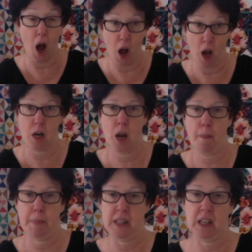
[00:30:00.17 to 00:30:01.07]

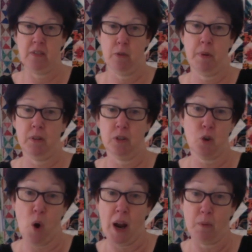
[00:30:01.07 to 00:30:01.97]
unbelievable.
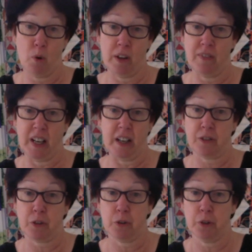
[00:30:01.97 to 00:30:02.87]
So I won't even
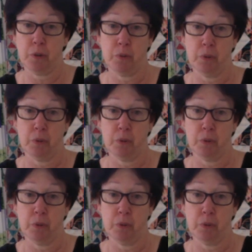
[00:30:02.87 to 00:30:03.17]
ask her to.